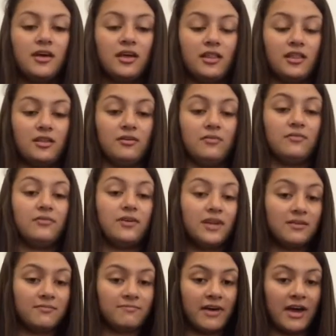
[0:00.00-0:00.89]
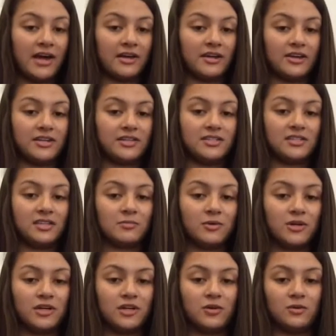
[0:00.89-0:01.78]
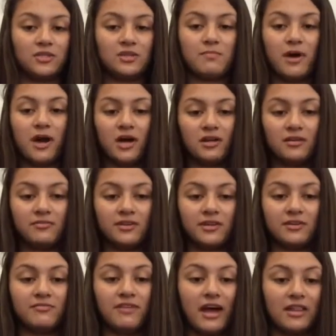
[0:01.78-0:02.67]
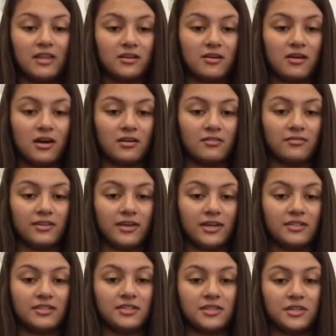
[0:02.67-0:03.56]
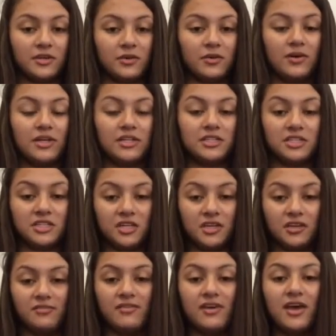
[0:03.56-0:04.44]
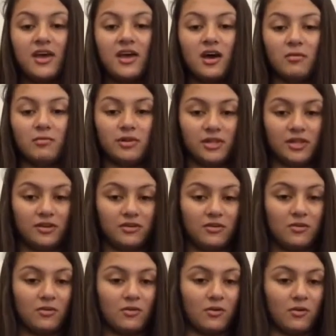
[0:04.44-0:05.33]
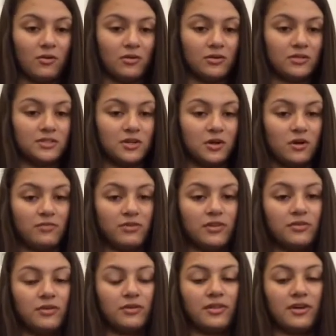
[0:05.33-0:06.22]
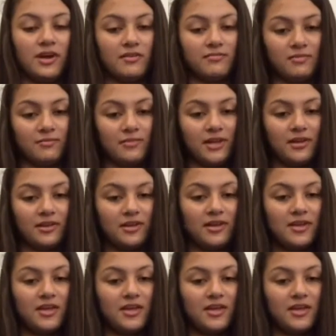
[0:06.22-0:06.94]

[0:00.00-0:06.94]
And then a freedom fighter is someone who is a part of a violent conflict to achieve a political goal to overthrow the government.